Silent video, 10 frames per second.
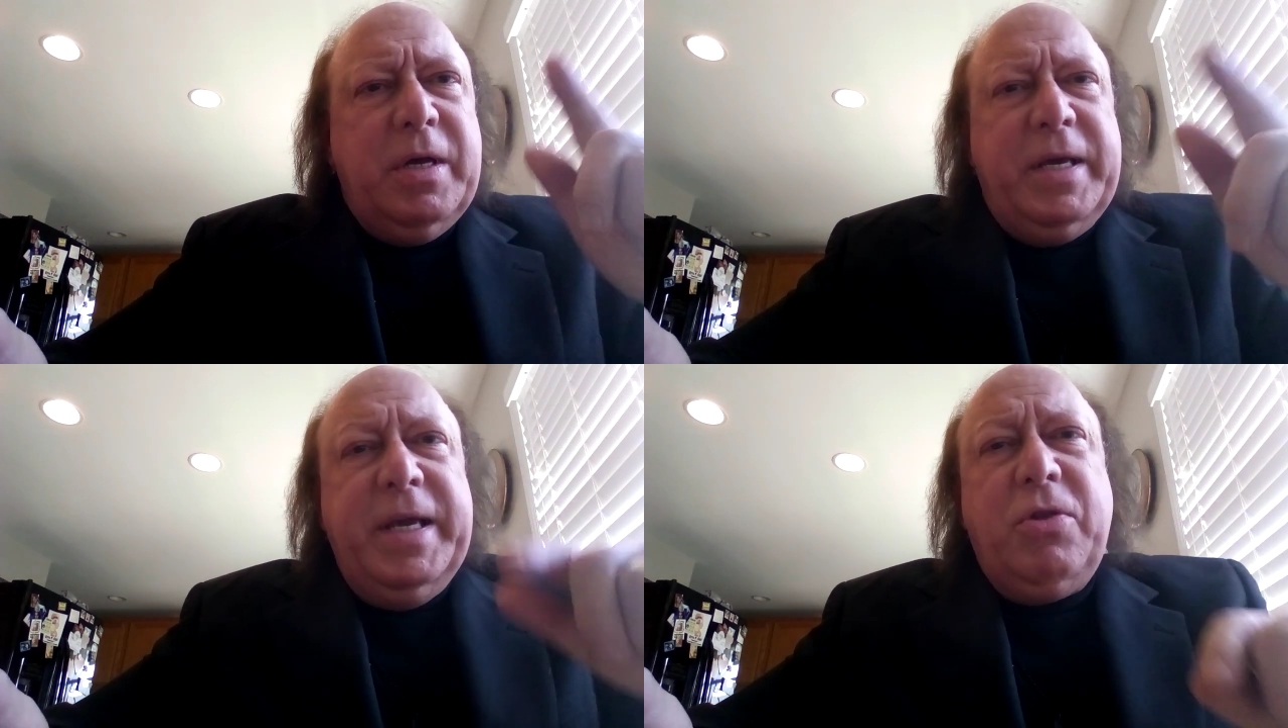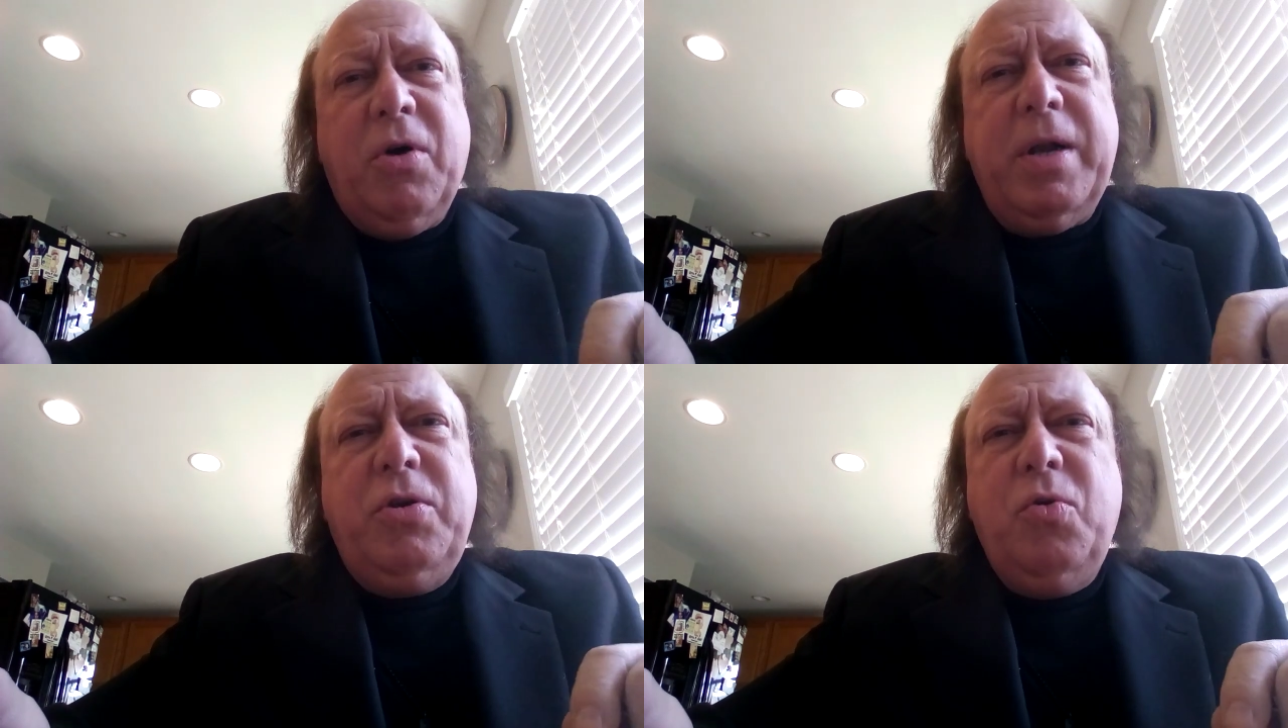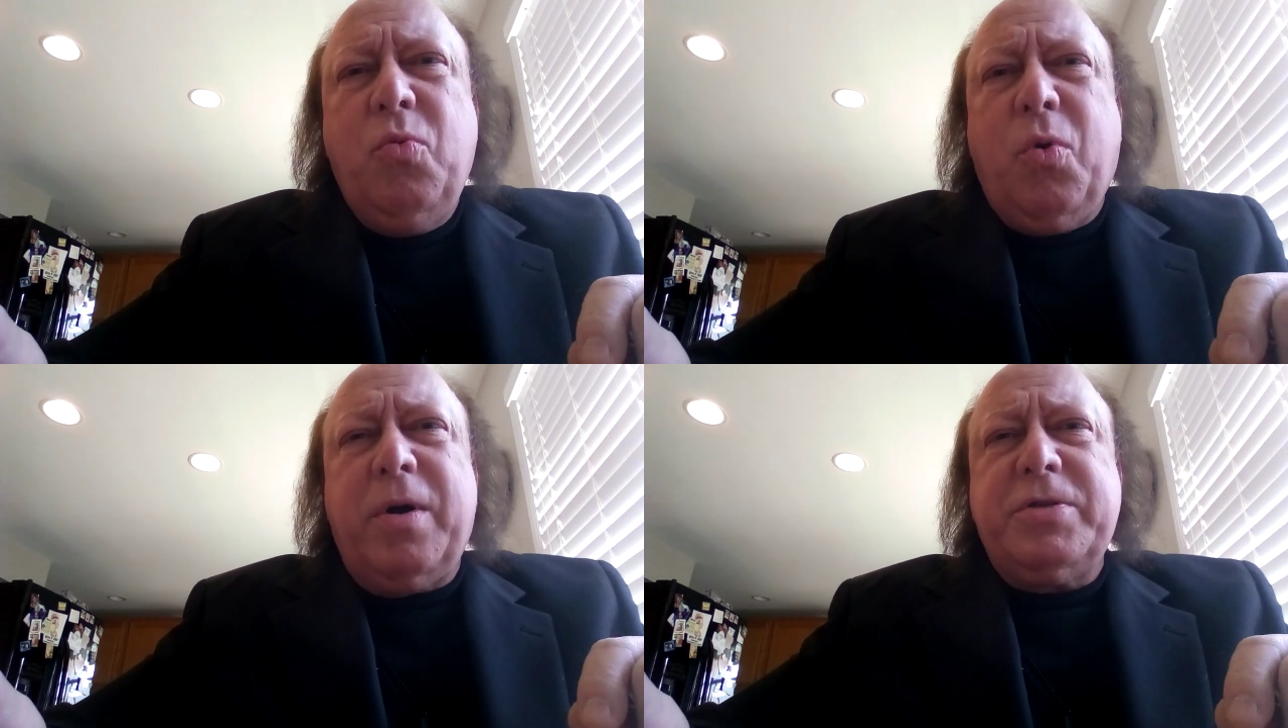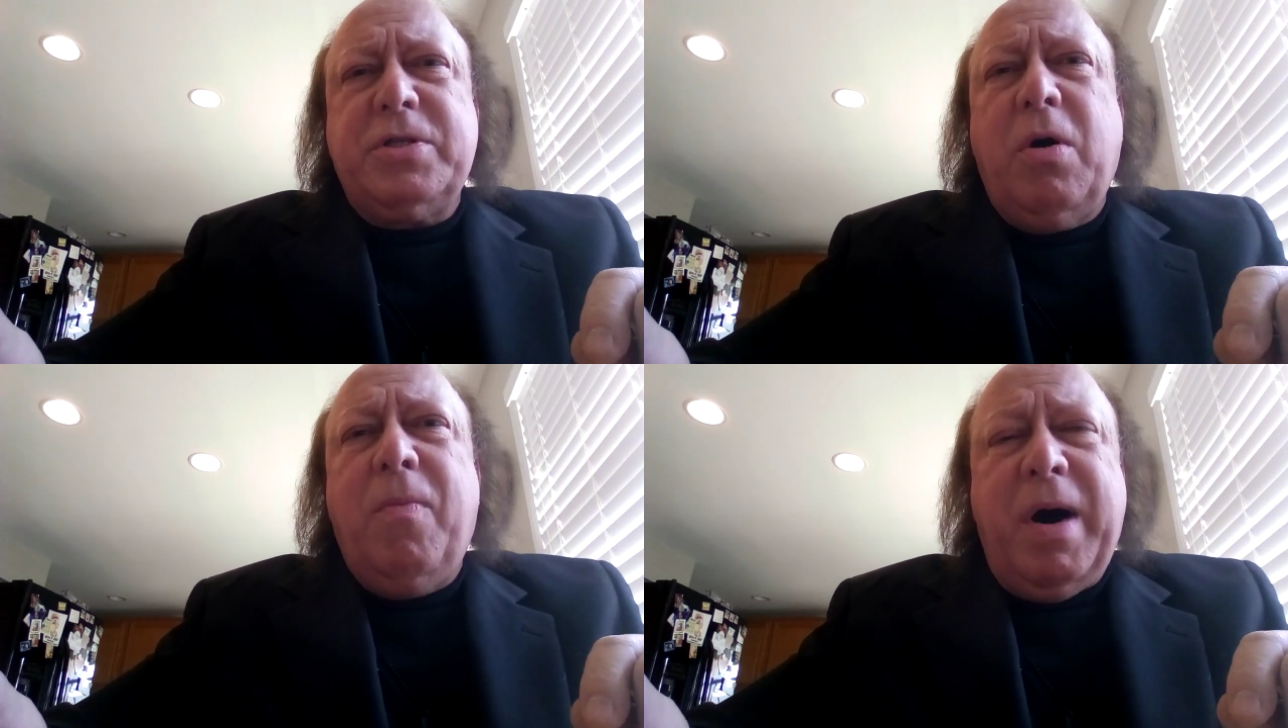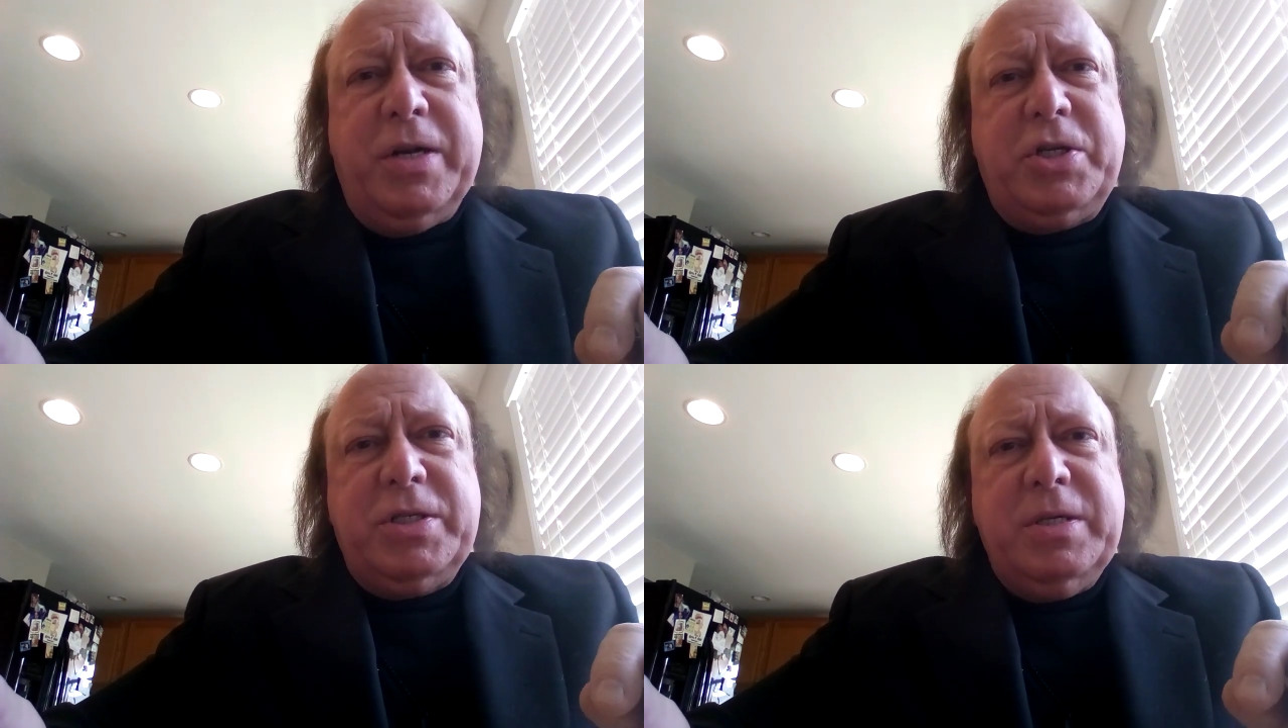He thought you worth so
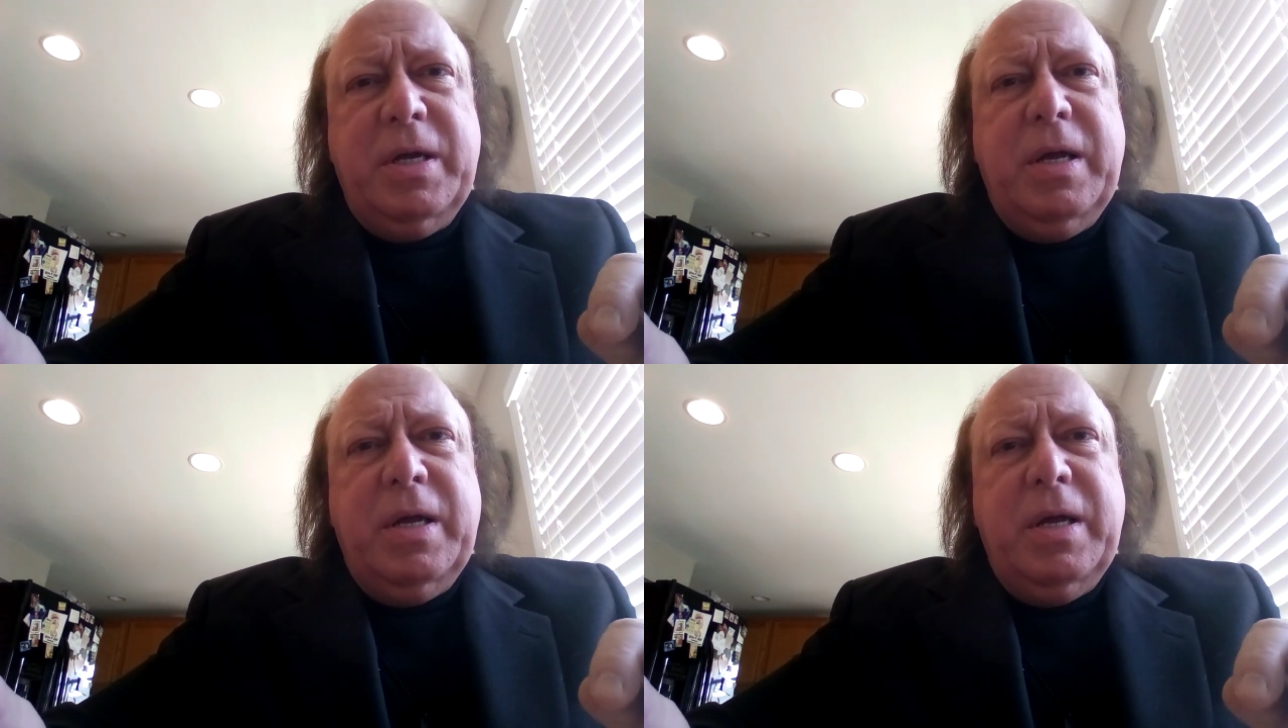much